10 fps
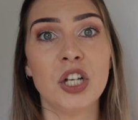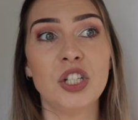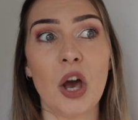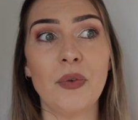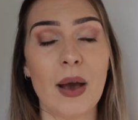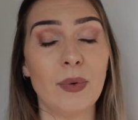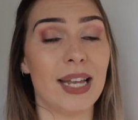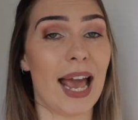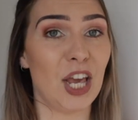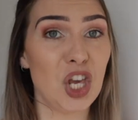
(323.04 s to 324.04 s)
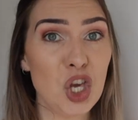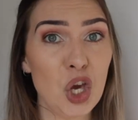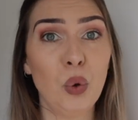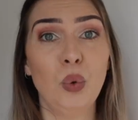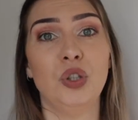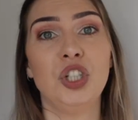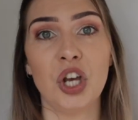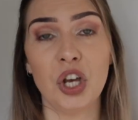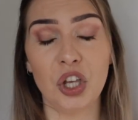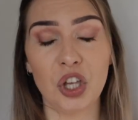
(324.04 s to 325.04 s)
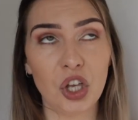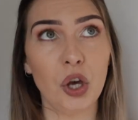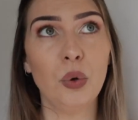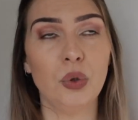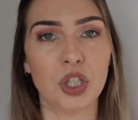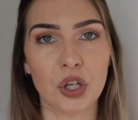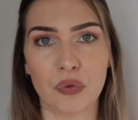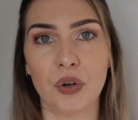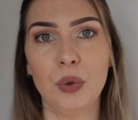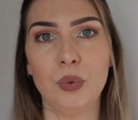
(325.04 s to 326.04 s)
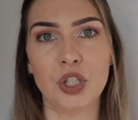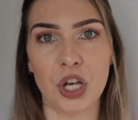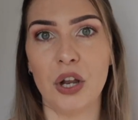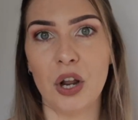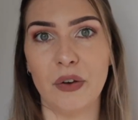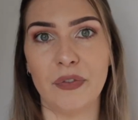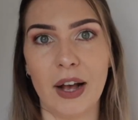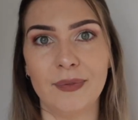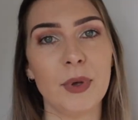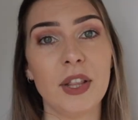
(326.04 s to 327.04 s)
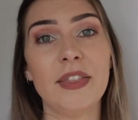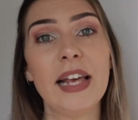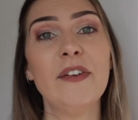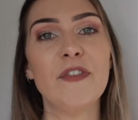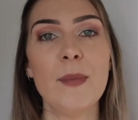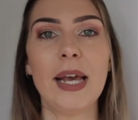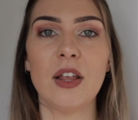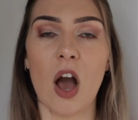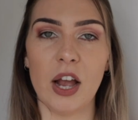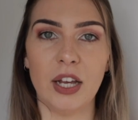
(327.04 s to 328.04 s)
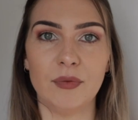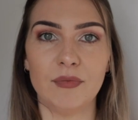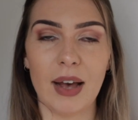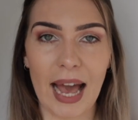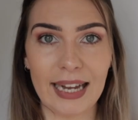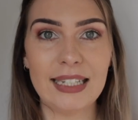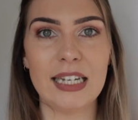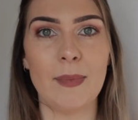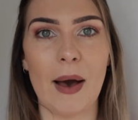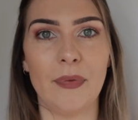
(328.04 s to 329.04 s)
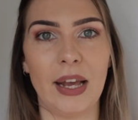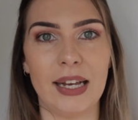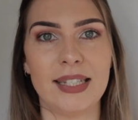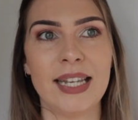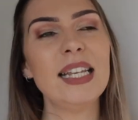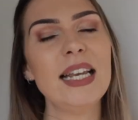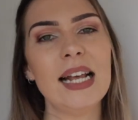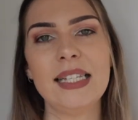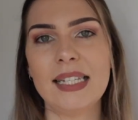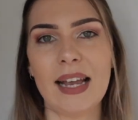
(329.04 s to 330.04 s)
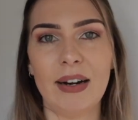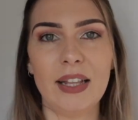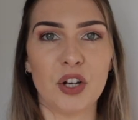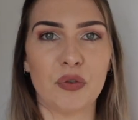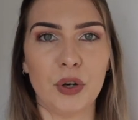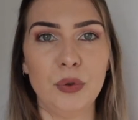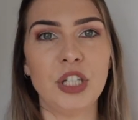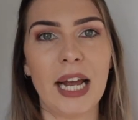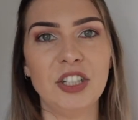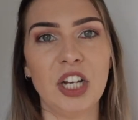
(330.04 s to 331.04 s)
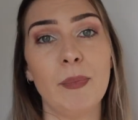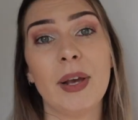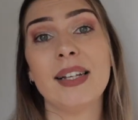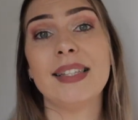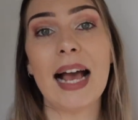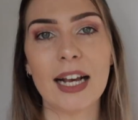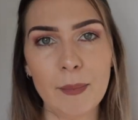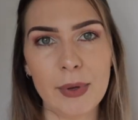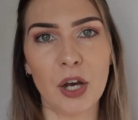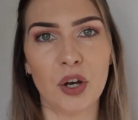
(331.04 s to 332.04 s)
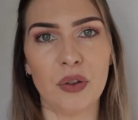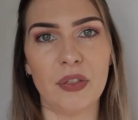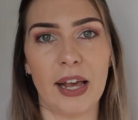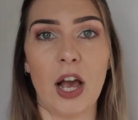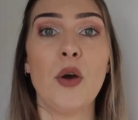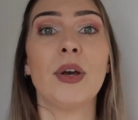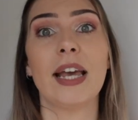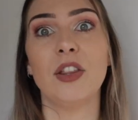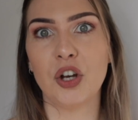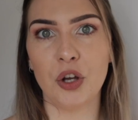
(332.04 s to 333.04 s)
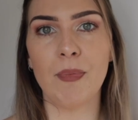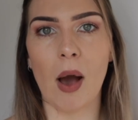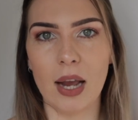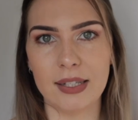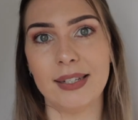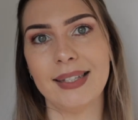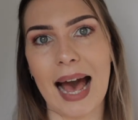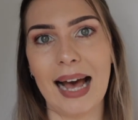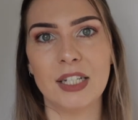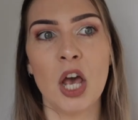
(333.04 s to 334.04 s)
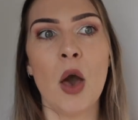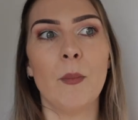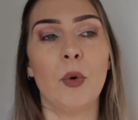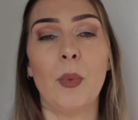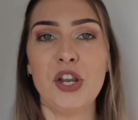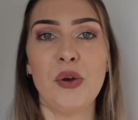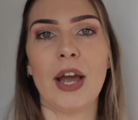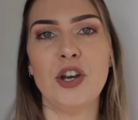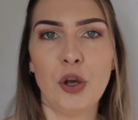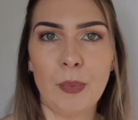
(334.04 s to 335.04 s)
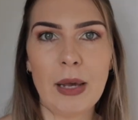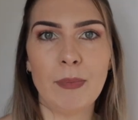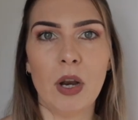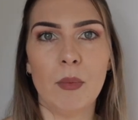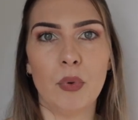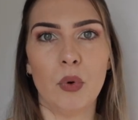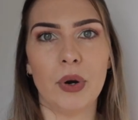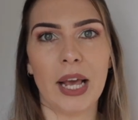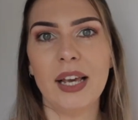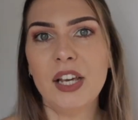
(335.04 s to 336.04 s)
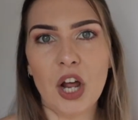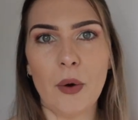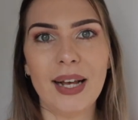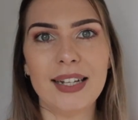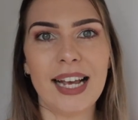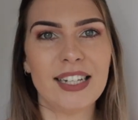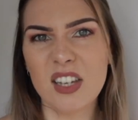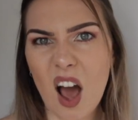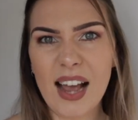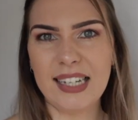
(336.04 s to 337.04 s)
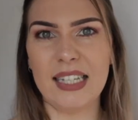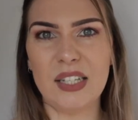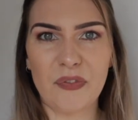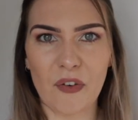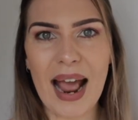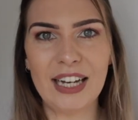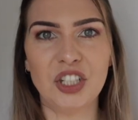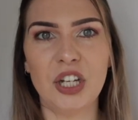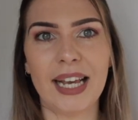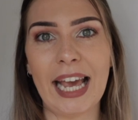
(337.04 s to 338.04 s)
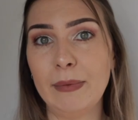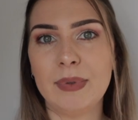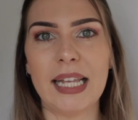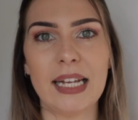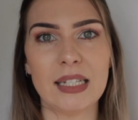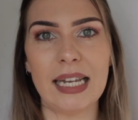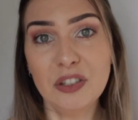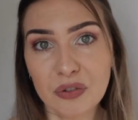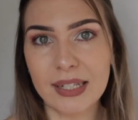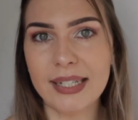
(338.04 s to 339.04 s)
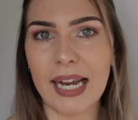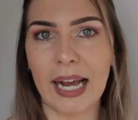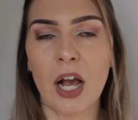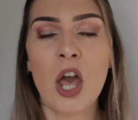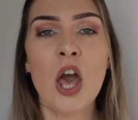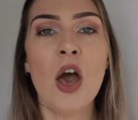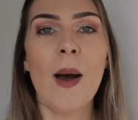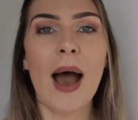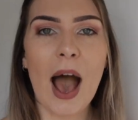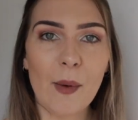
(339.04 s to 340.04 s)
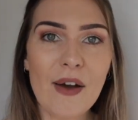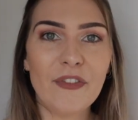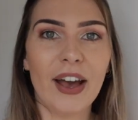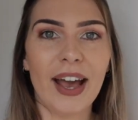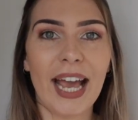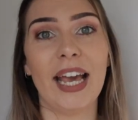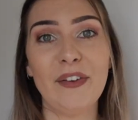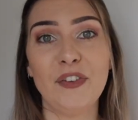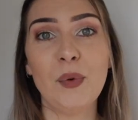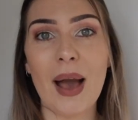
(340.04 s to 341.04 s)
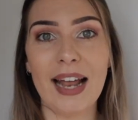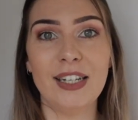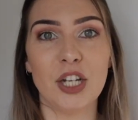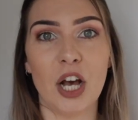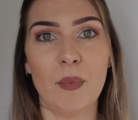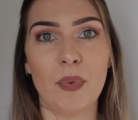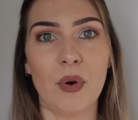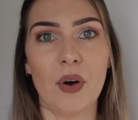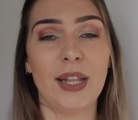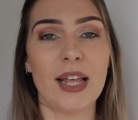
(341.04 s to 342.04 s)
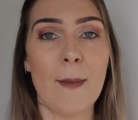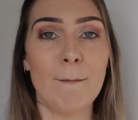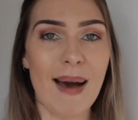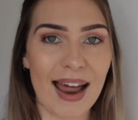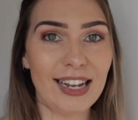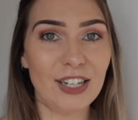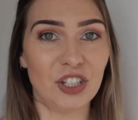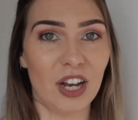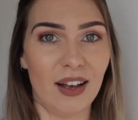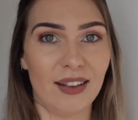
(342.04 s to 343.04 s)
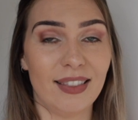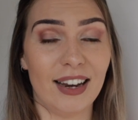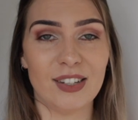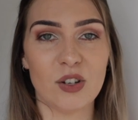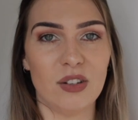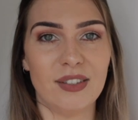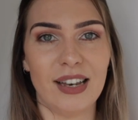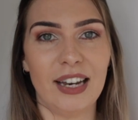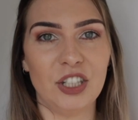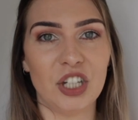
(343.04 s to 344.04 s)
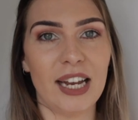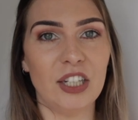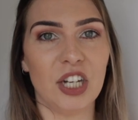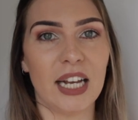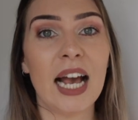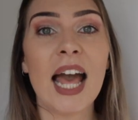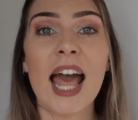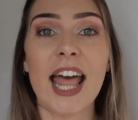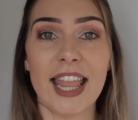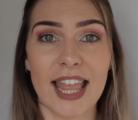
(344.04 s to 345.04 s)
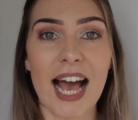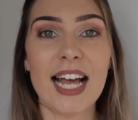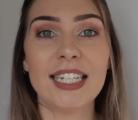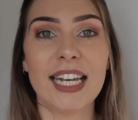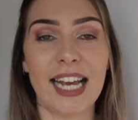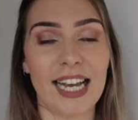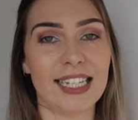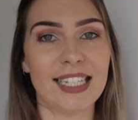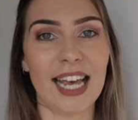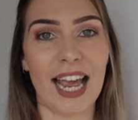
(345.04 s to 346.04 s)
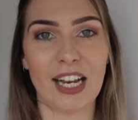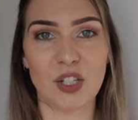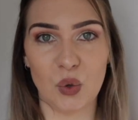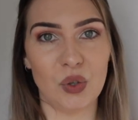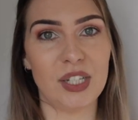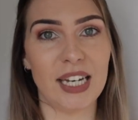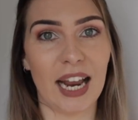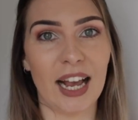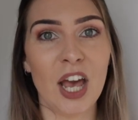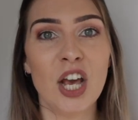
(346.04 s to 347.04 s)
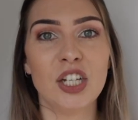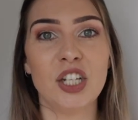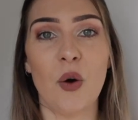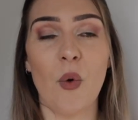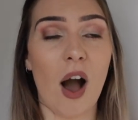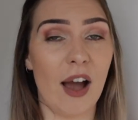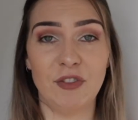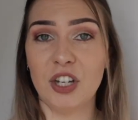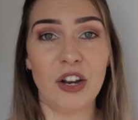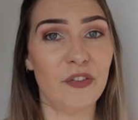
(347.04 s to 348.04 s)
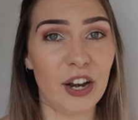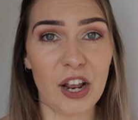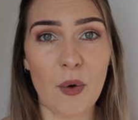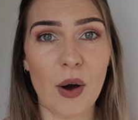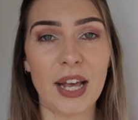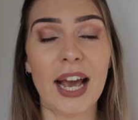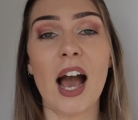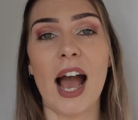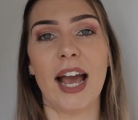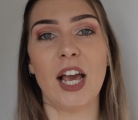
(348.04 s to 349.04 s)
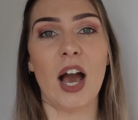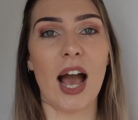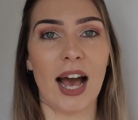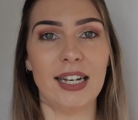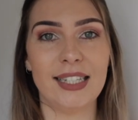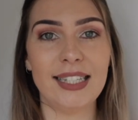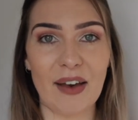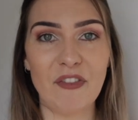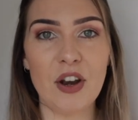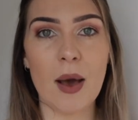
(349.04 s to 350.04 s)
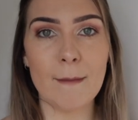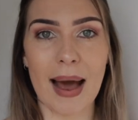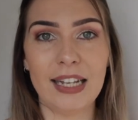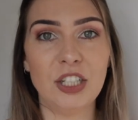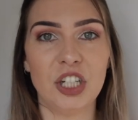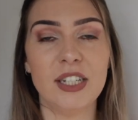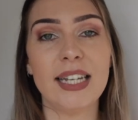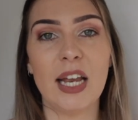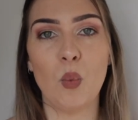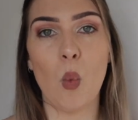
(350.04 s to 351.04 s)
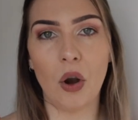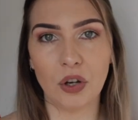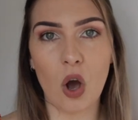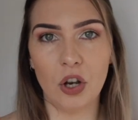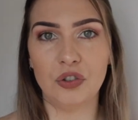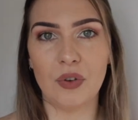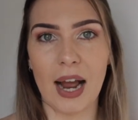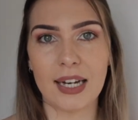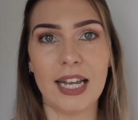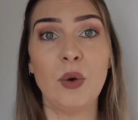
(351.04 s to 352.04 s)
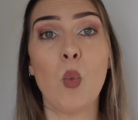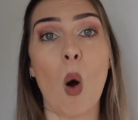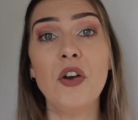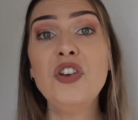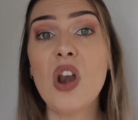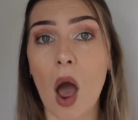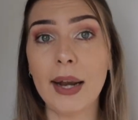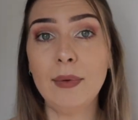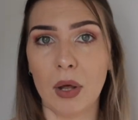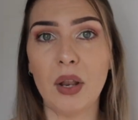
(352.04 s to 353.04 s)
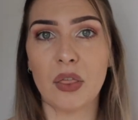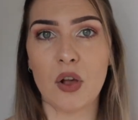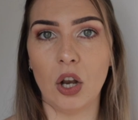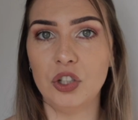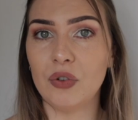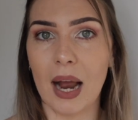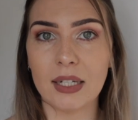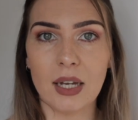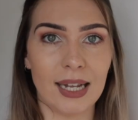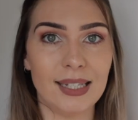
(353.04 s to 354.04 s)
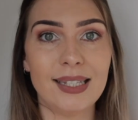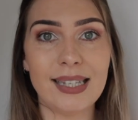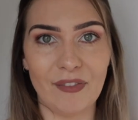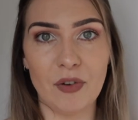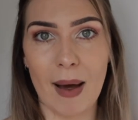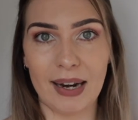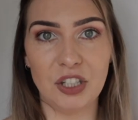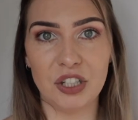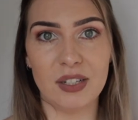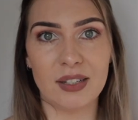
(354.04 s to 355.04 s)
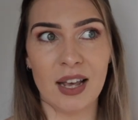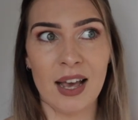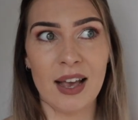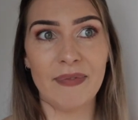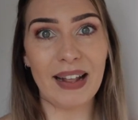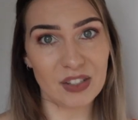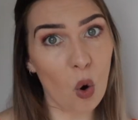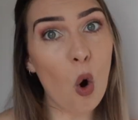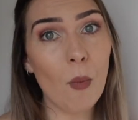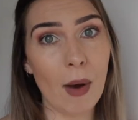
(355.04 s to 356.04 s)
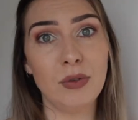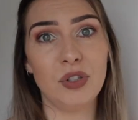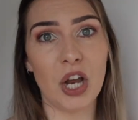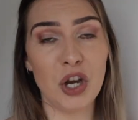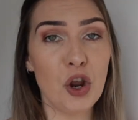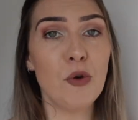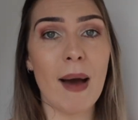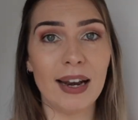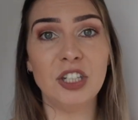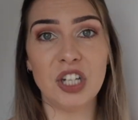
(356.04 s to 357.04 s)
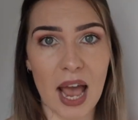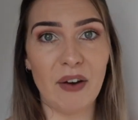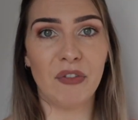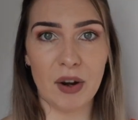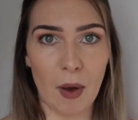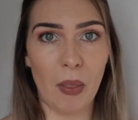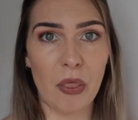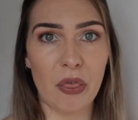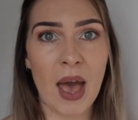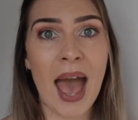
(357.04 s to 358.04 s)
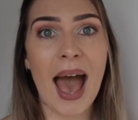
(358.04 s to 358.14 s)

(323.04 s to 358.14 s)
So there was a huge, huge crew turnover. But the thing for me that I hated about this isn't necessarily the crew changing, because that can be a good thing. Okay, the goodbyes are sad, but when you get new people on board, it, you know, it, it's nice, it's fresh, it keeps things interesting. However, if you end up with a manager that is constantly changing, that is exhausting. So I've done a video on it. I had seven managers in one contract. In one nine month contract, I had seven managers. That's almost a new manager every month.